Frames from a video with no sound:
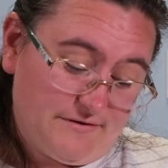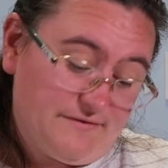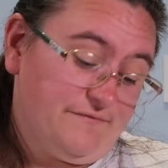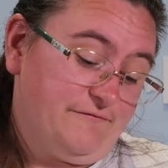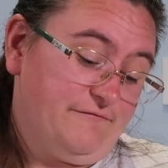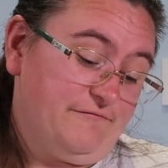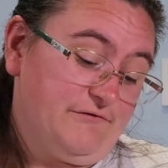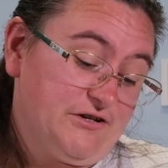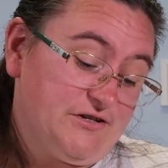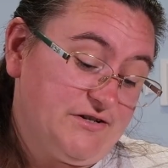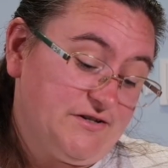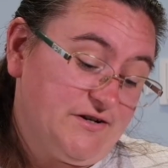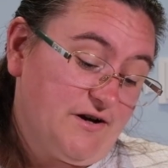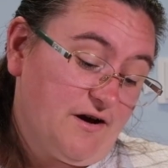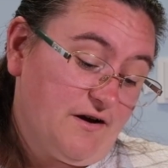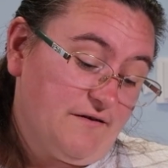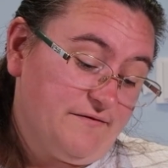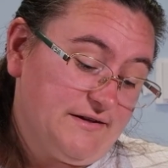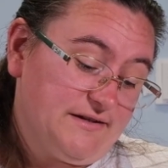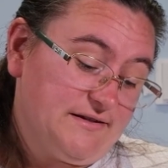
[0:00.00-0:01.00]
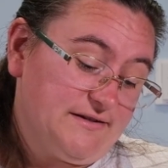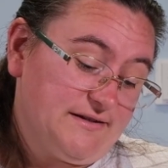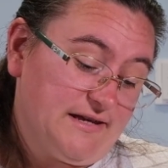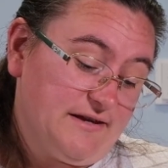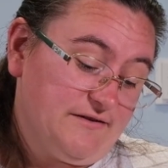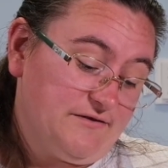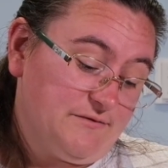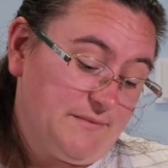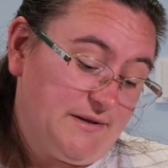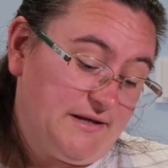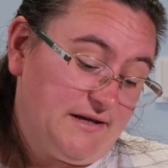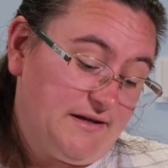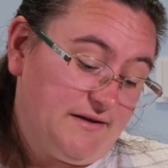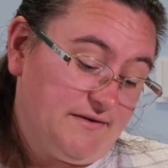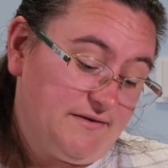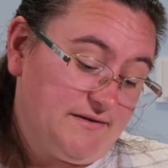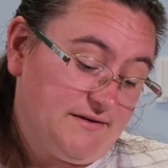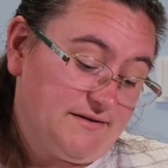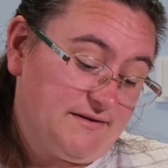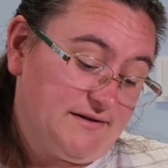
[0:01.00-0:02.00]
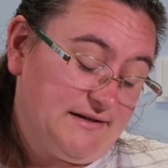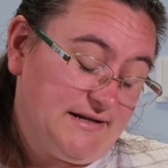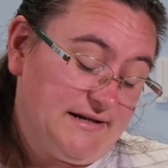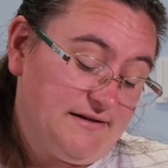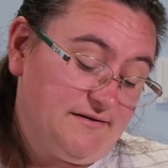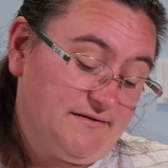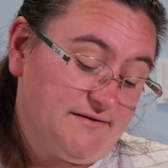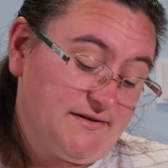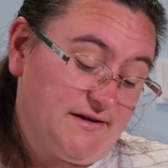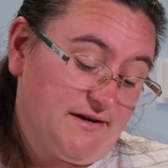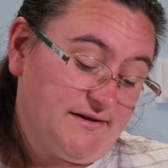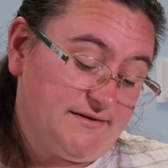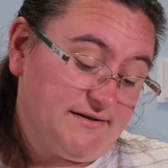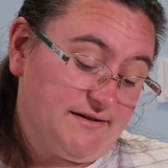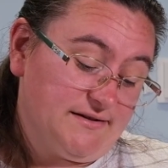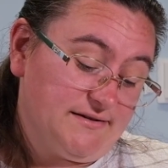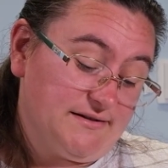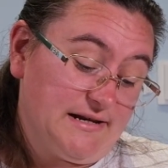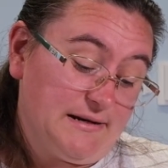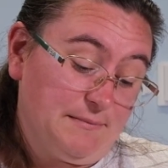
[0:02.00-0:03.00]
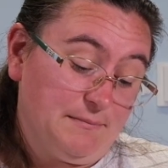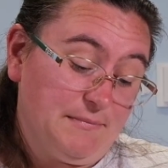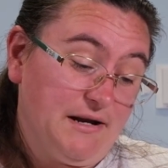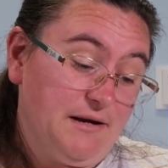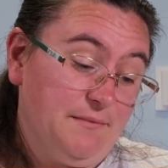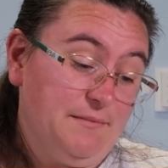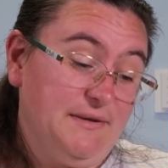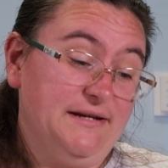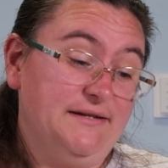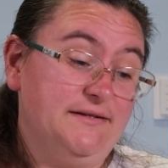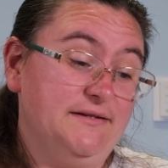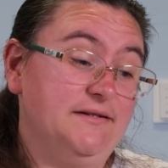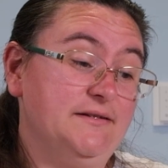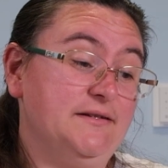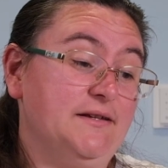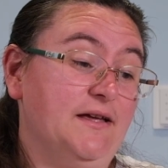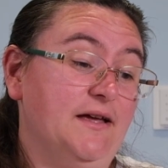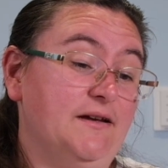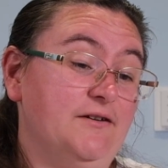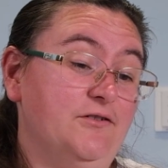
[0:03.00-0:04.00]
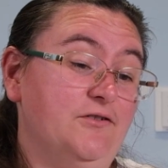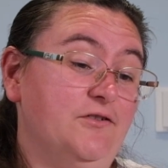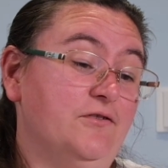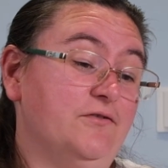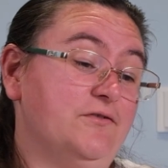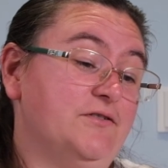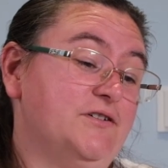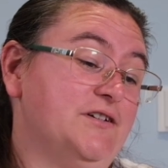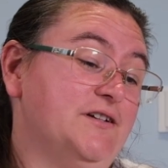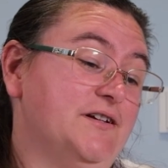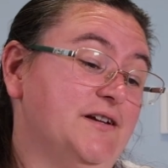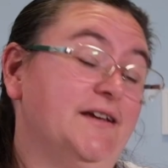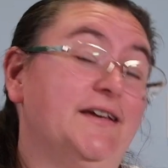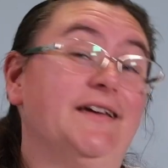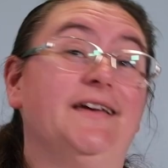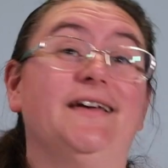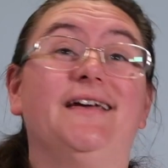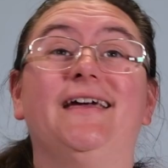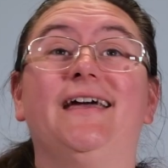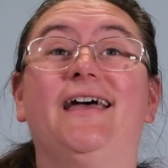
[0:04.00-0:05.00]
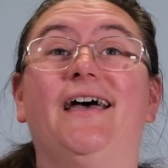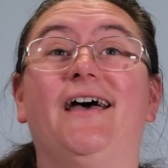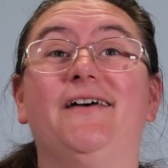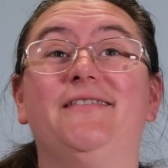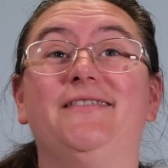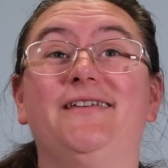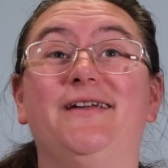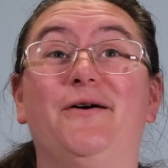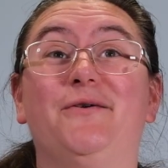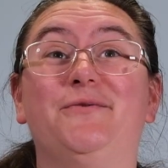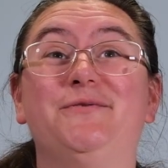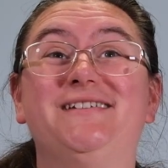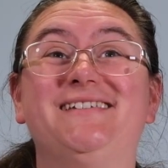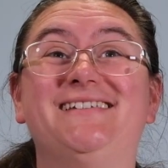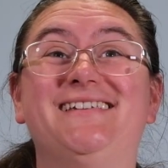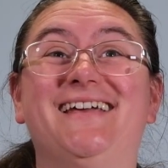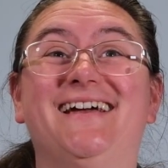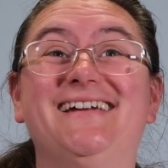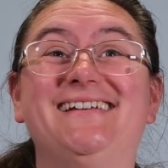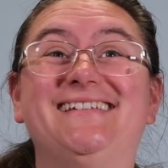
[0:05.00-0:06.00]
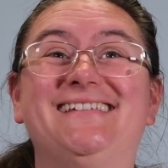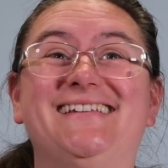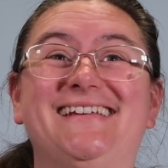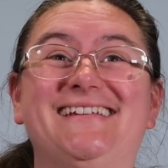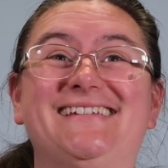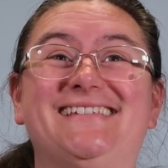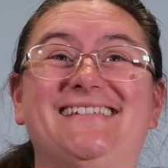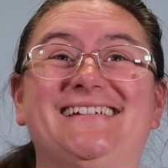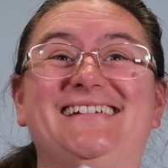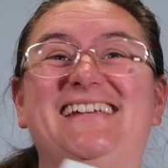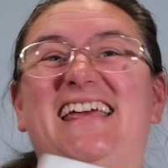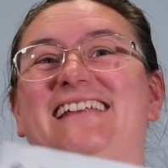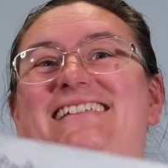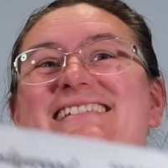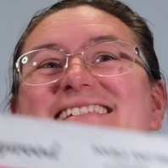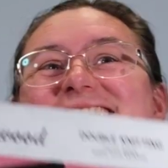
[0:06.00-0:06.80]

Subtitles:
For a start, this gives me the needle sizes in millimetres and not the old sizes, the 10s